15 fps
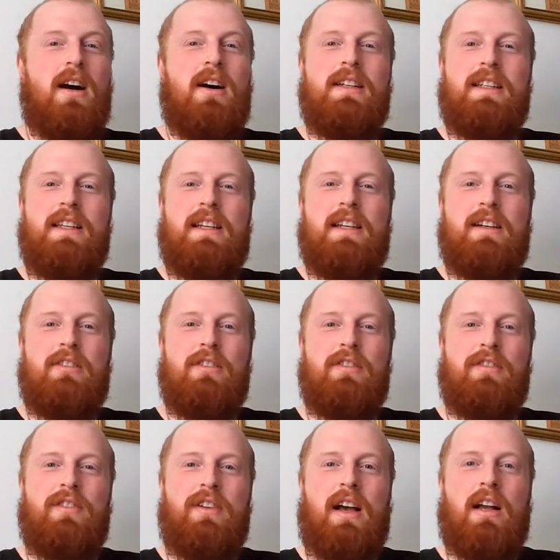idea
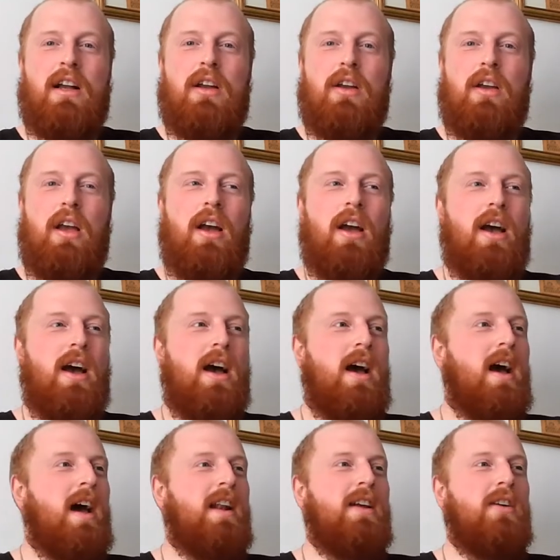of
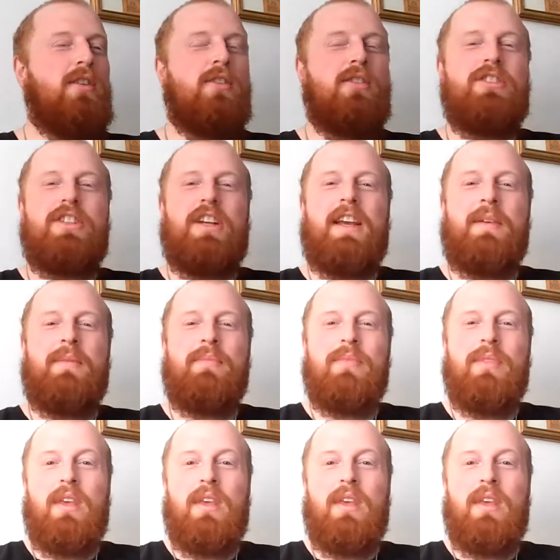anagoge.